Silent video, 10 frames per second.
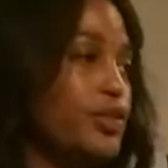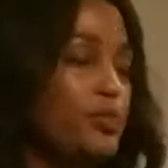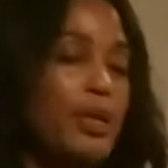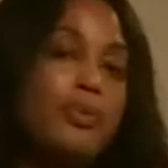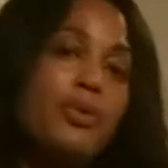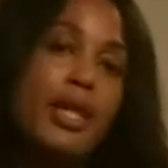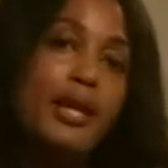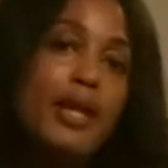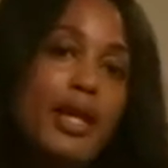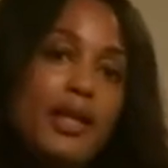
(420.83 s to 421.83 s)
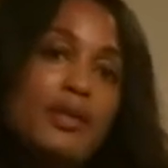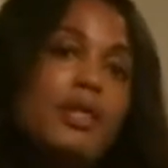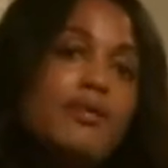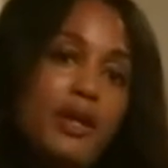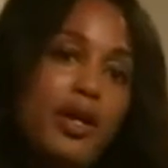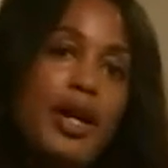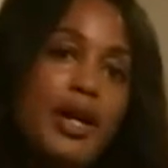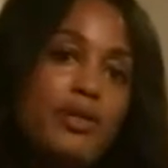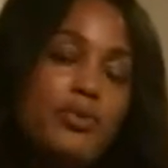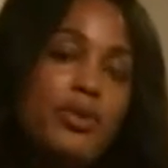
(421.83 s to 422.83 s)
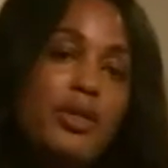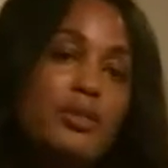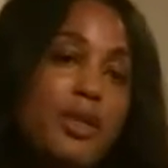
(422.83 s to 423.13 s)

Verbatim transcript: those people that live in our house with us.